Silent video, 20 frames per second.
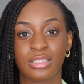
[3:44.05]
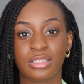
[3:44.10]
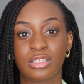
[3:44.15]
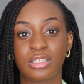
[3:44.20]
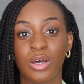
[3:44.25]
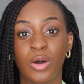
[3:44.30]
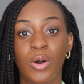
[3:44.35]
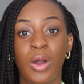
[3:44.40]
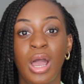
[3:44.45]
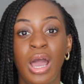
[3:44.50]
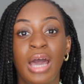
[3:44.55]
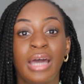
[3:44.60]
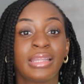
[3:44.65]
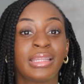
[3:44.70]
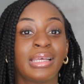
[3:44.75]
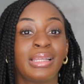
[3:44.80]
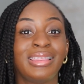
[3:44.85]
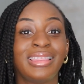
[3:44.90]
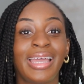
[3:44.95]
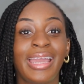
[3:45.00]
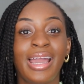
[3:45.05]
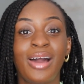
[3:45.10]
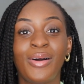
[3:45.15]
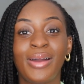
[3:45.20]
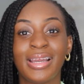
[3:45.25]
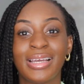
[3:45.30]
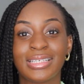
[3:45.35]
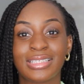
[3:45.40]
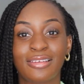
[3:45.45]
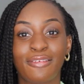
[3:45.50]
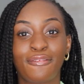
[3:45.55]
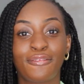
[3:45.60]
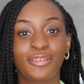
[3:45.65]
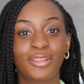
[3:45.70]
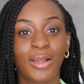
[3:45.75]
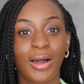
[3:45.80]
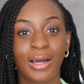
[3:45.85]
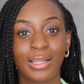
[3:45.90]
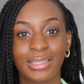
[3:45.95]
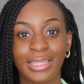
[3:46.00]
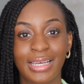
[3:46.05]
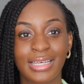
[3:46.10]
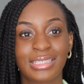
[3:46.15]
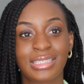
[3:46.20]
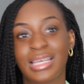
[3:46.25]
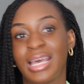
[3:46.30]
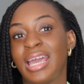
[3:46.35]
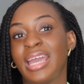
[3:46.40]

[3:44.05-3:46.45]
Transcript: So the layout is flawless.